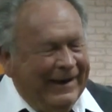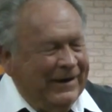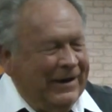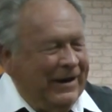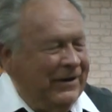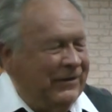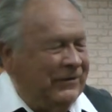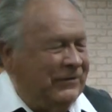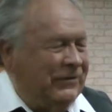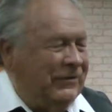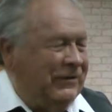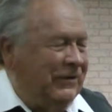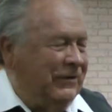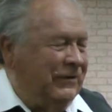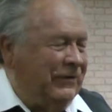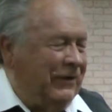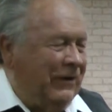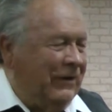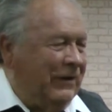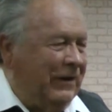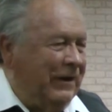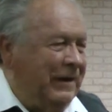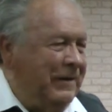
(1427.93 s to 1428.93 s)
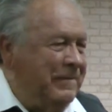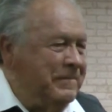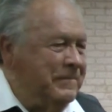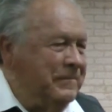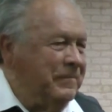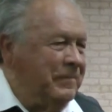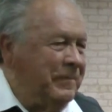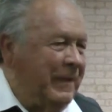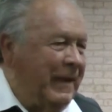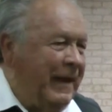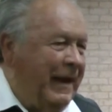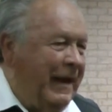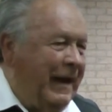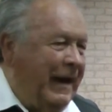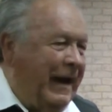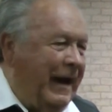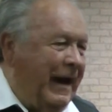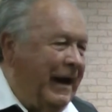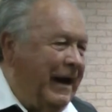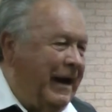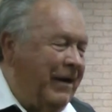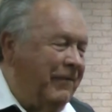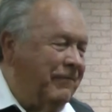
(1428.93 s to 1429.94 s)
That's surely,
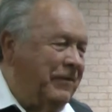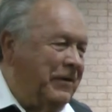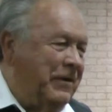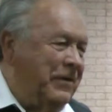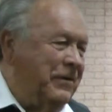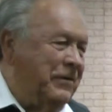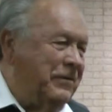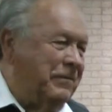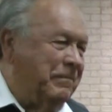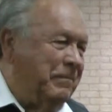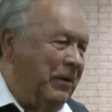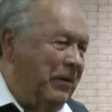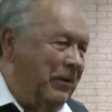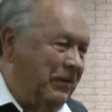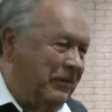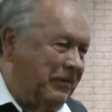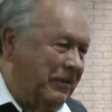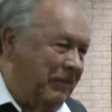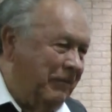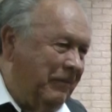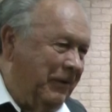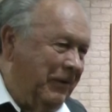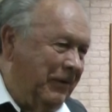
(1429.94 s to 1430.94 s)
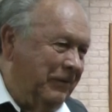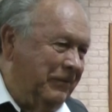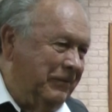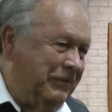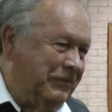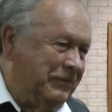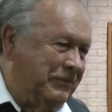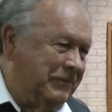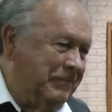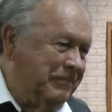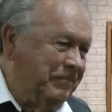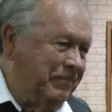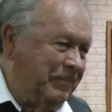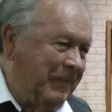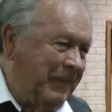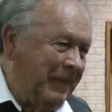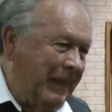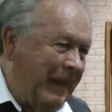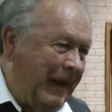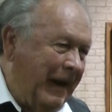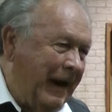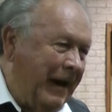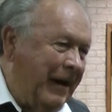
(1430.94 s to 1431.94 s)
I have used both of those.
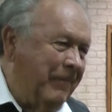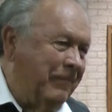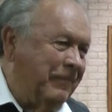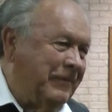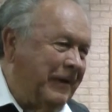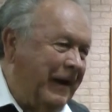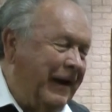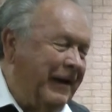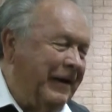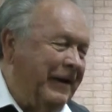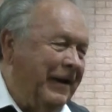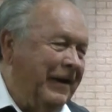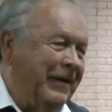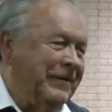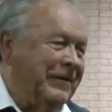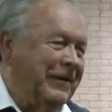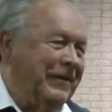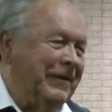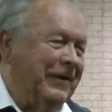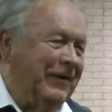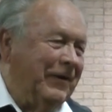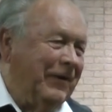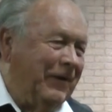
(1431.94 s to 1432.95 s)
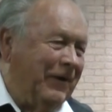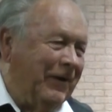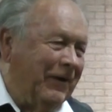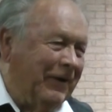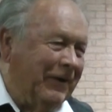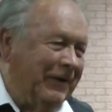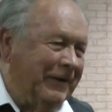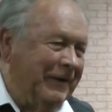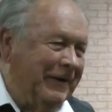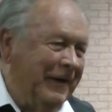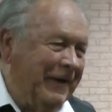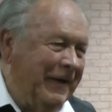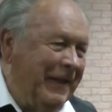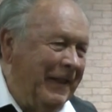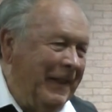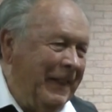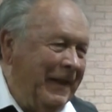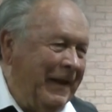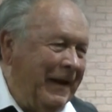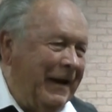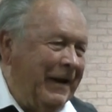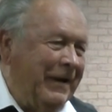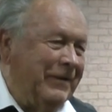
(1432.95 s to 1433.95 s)
I have taken it to the Lord,
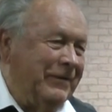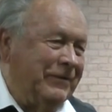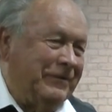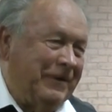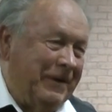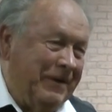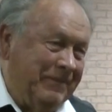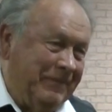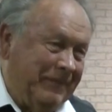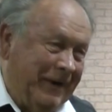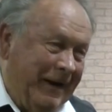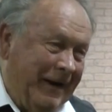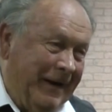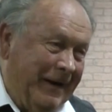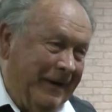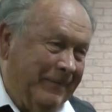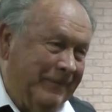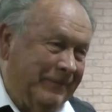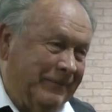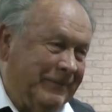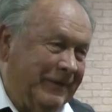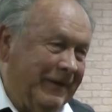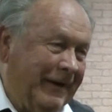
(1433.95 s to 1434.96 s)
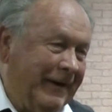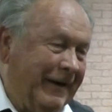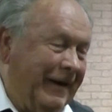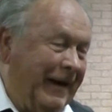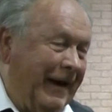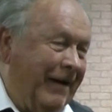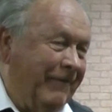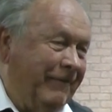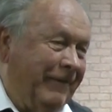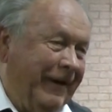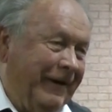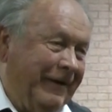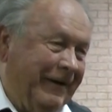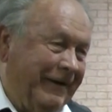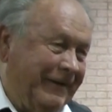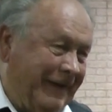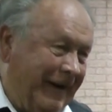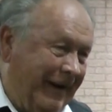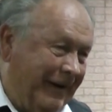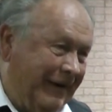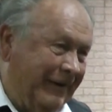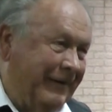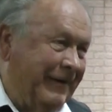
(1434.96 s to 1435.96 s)
and sometimes I've had to
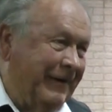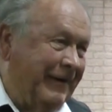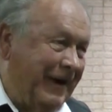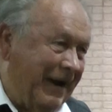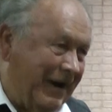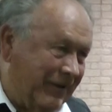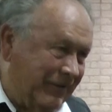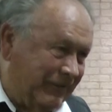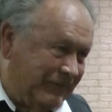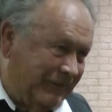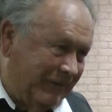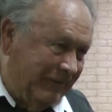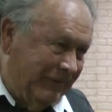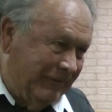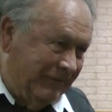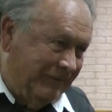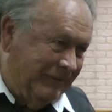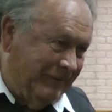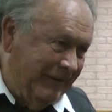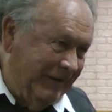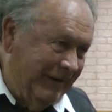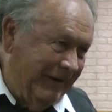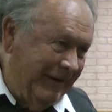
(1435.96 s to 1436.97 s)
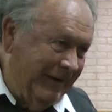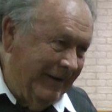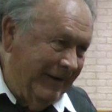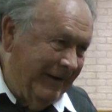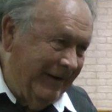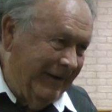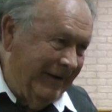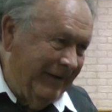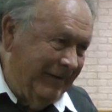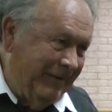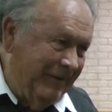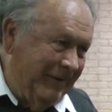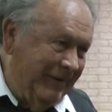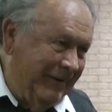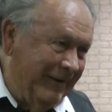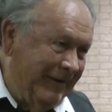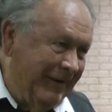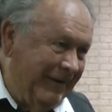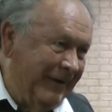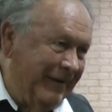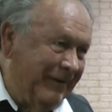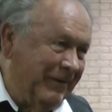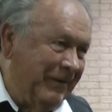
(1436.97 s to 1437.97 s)
take it to counselors.
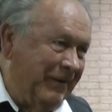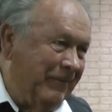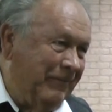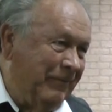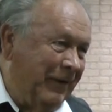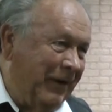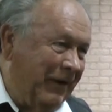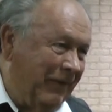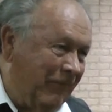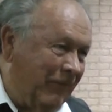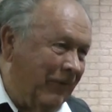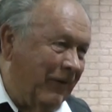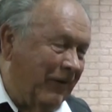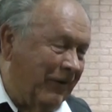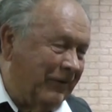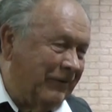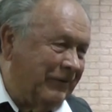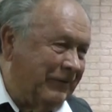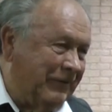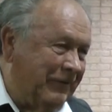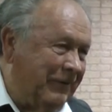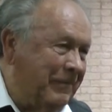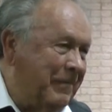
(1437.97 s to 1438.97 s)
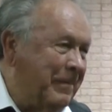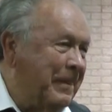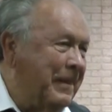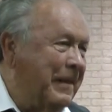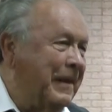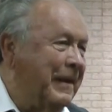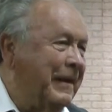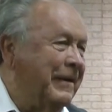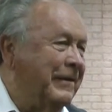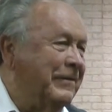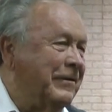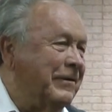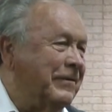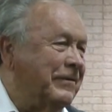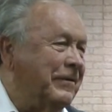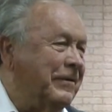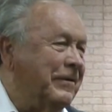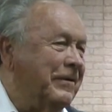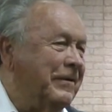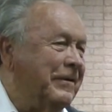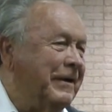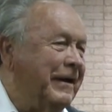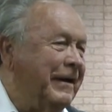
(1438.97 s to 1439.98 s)
It, it works, Sister
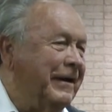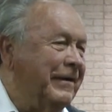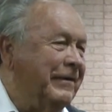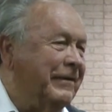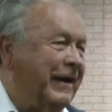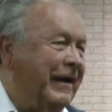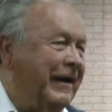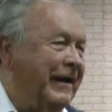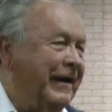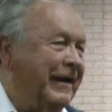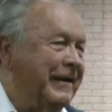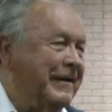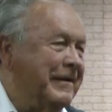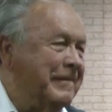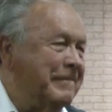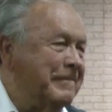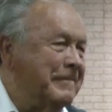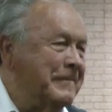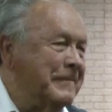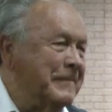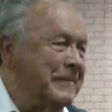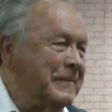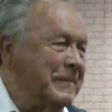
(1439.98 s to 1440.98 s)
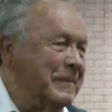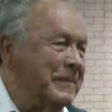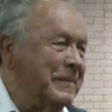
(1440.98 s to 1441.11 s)
Jenny. I